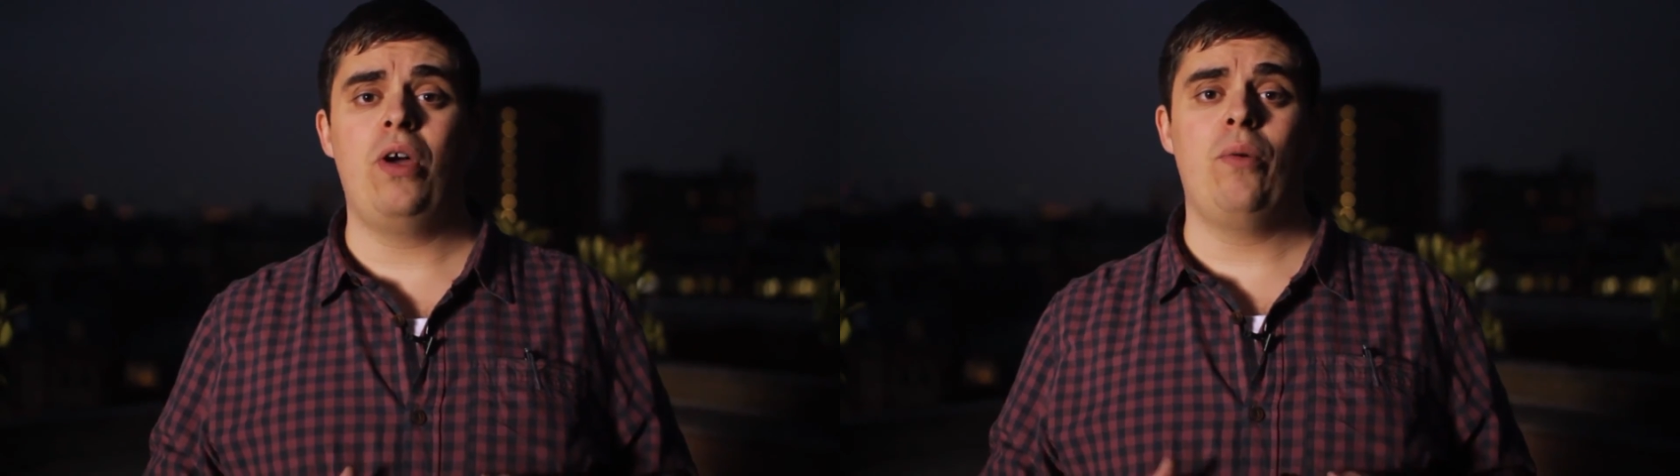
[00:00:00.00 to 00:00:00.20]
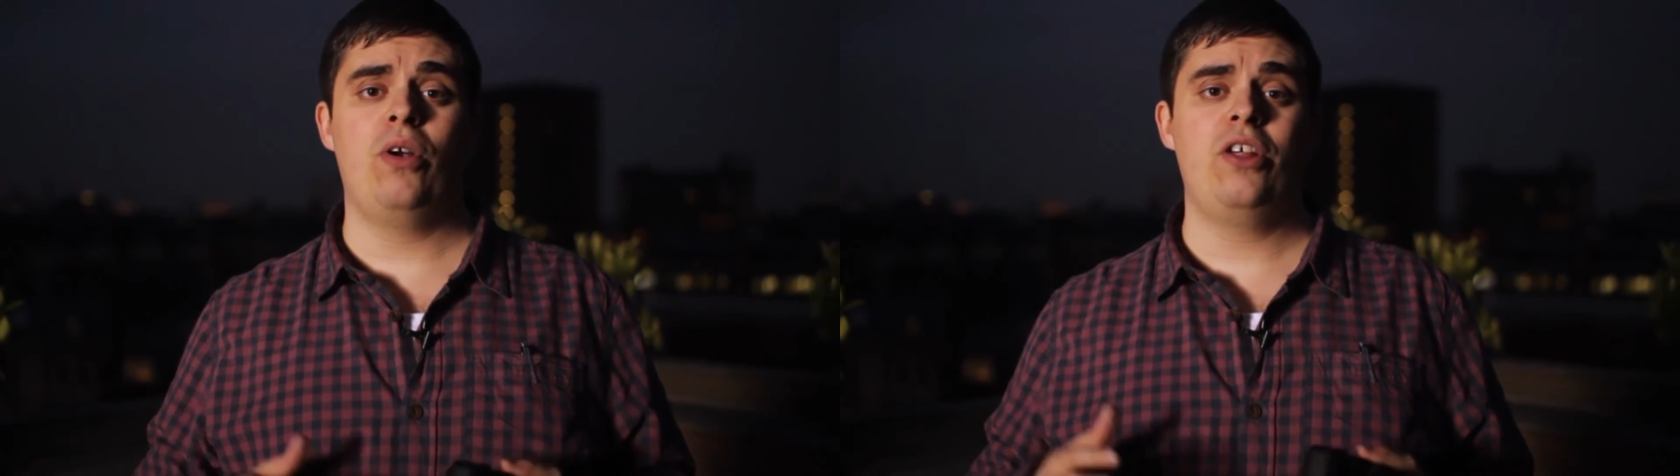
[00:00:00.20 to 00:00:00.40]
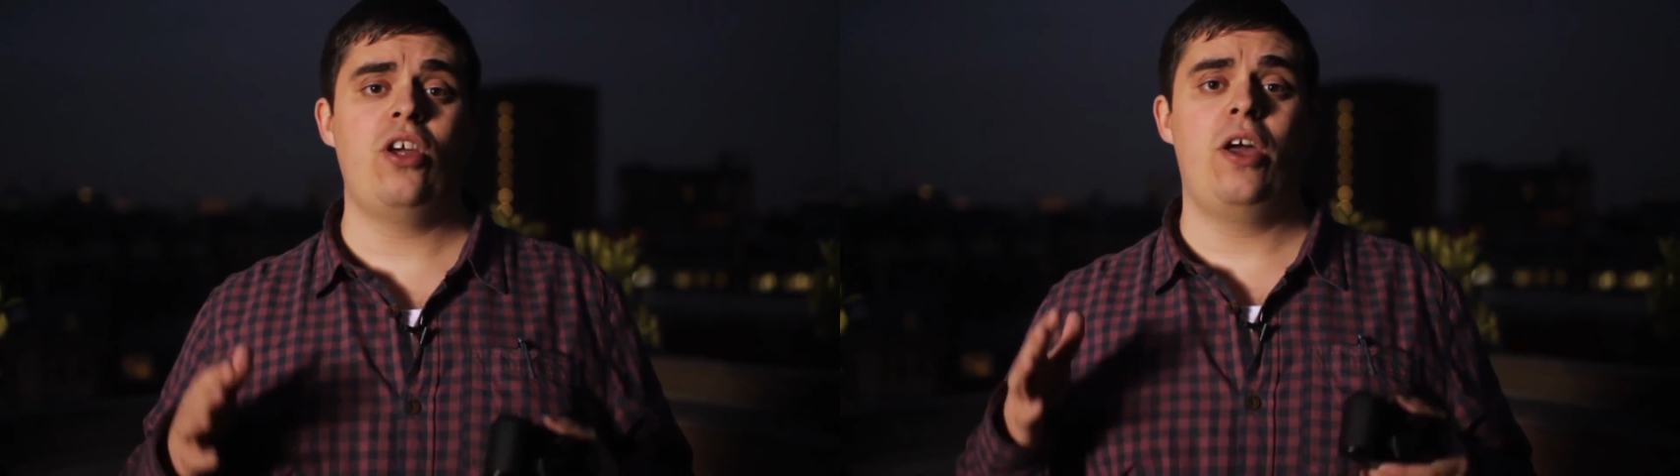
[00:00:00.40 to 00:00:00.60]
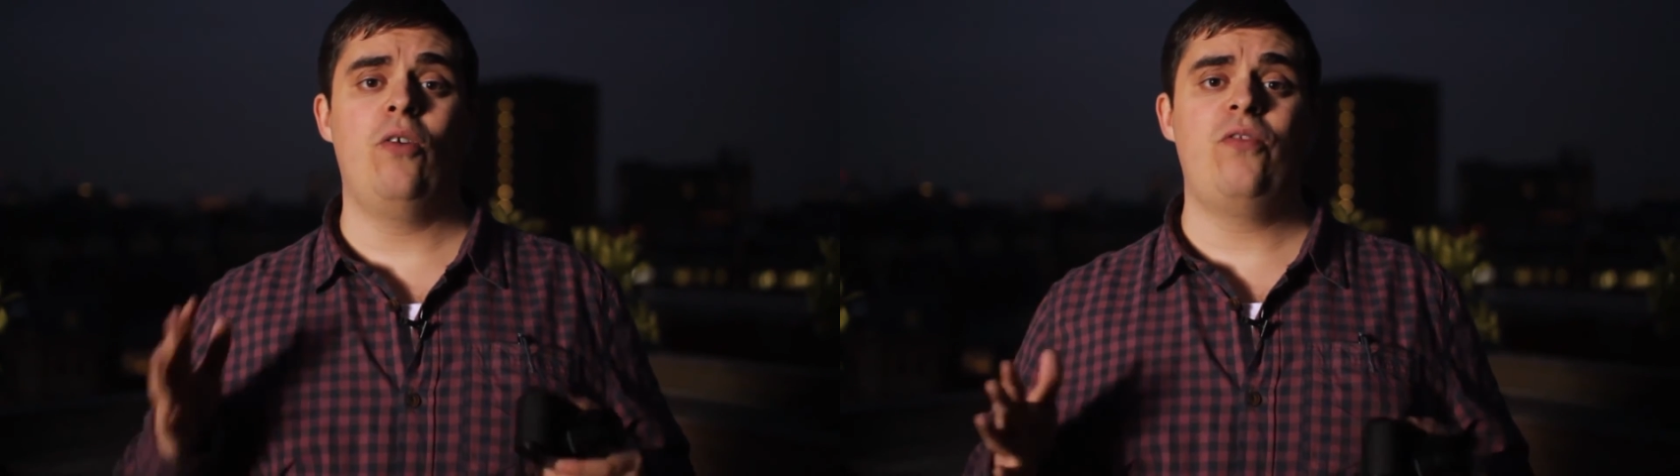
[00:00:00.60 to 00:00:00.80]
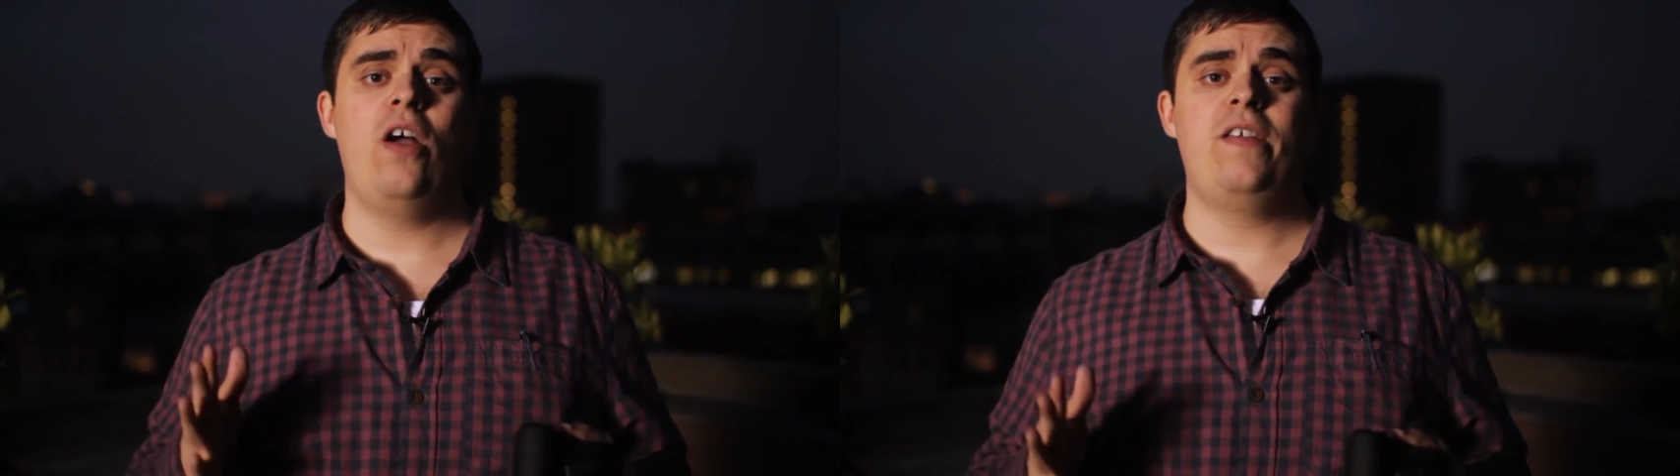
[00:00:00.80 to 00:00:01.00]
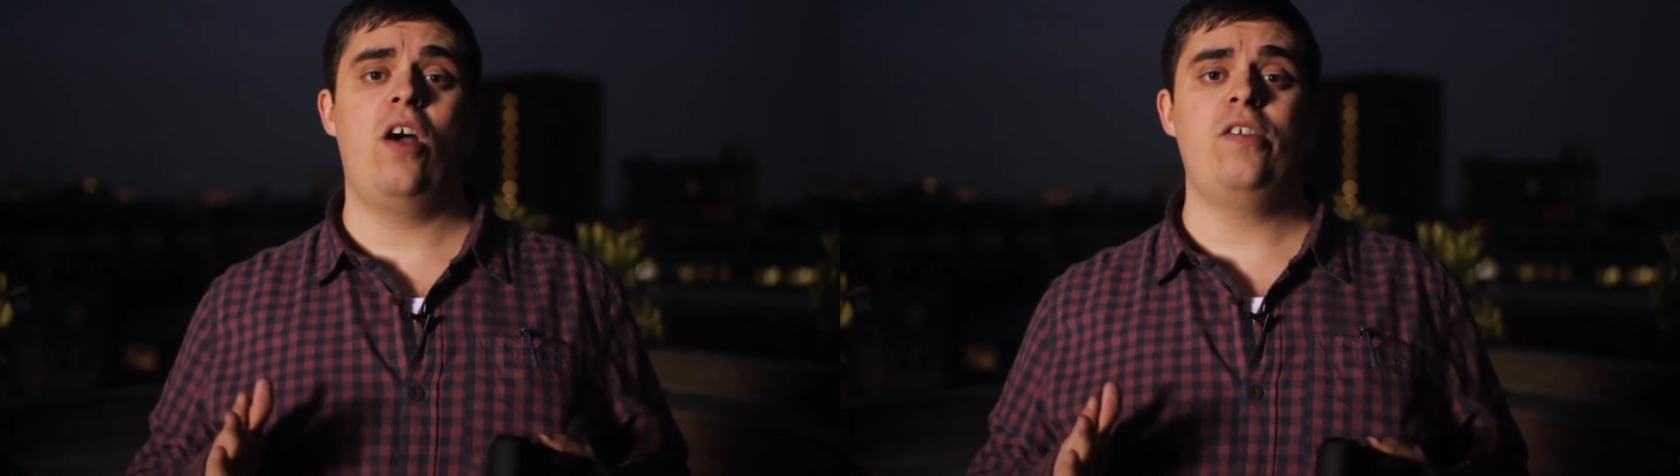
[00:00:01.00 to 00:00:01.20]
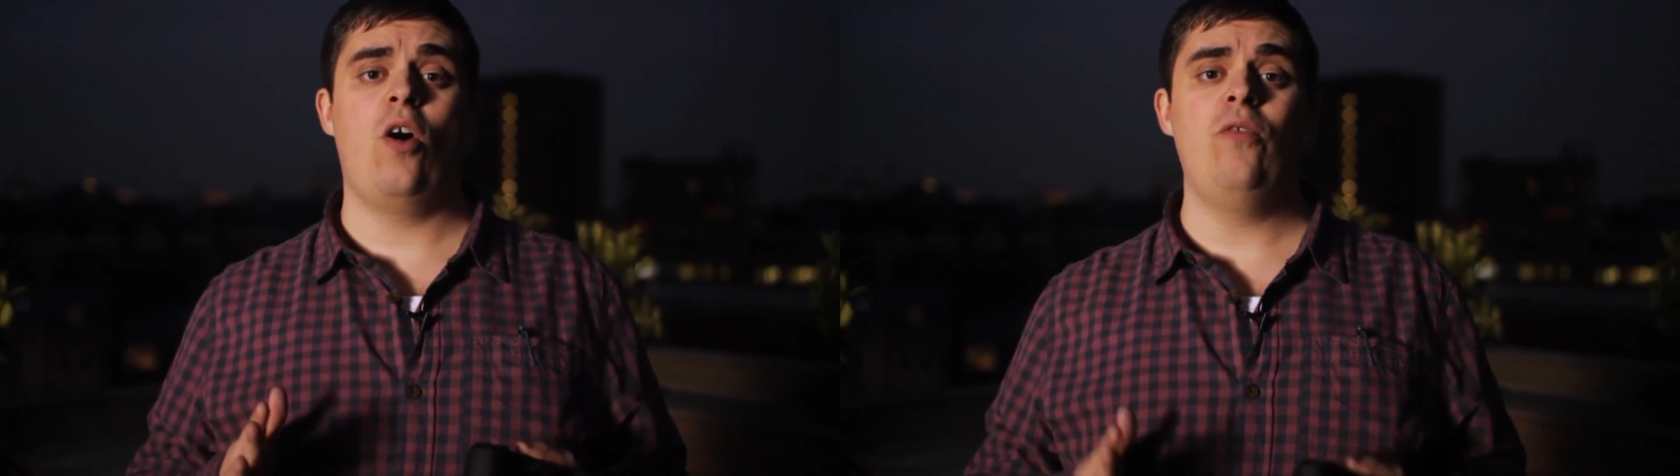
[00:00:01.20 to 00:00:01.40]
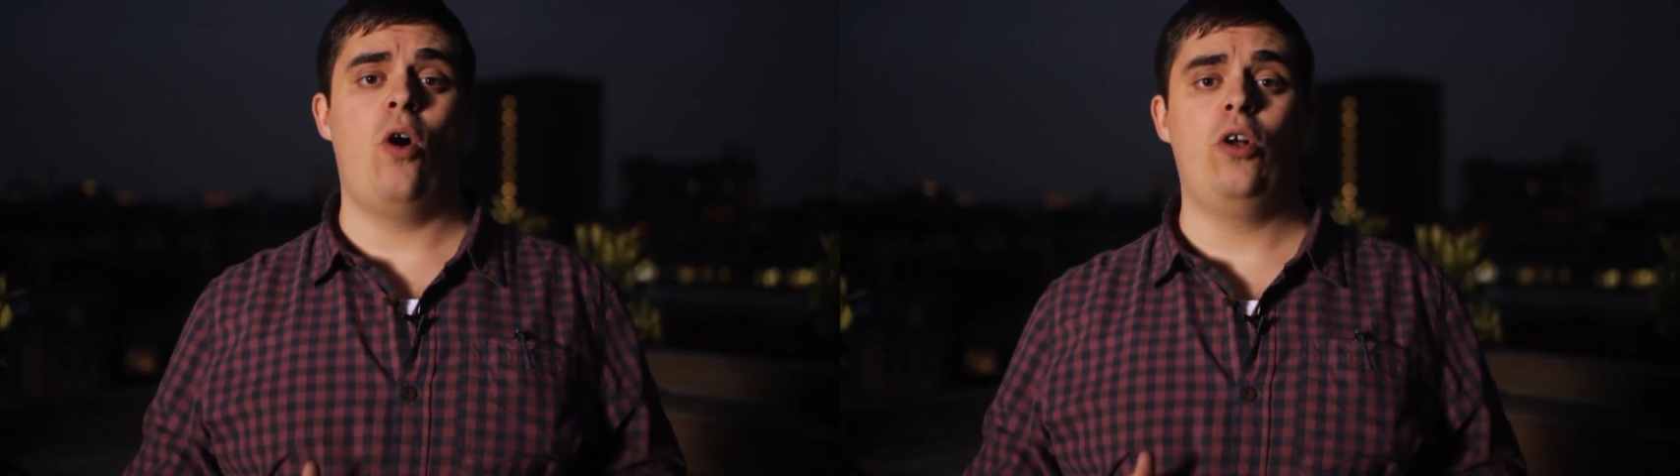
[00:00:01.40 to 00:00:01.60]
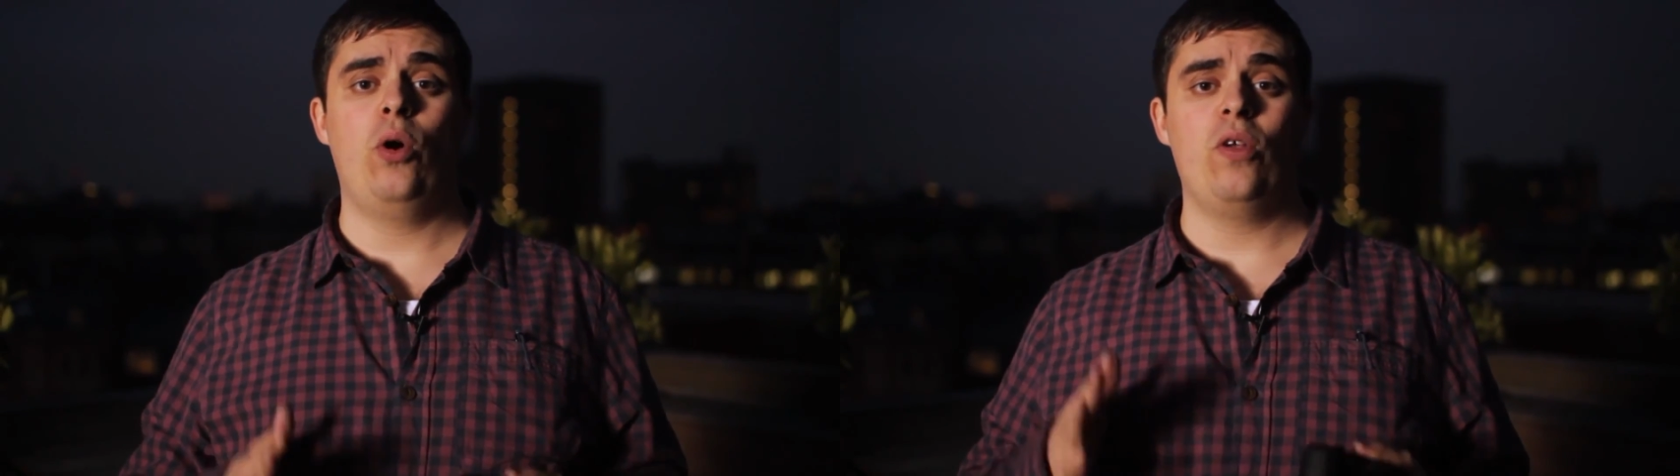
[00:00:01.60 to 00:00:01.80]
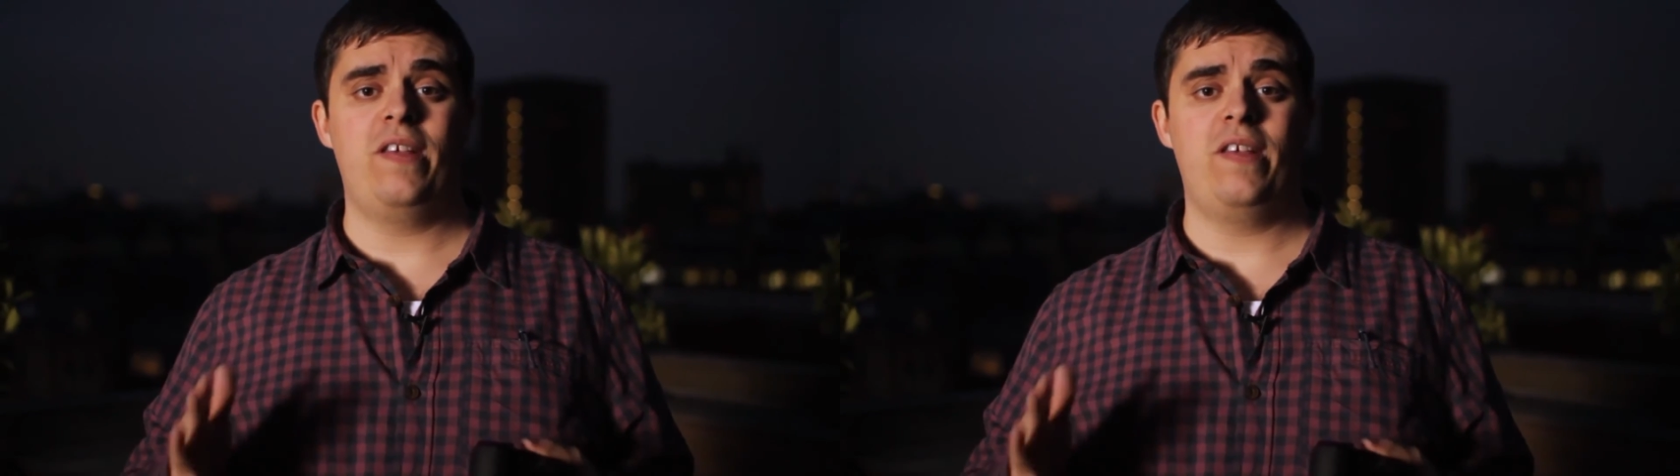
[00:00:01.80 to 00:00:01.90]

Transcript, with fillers: or you want to show your photos off on your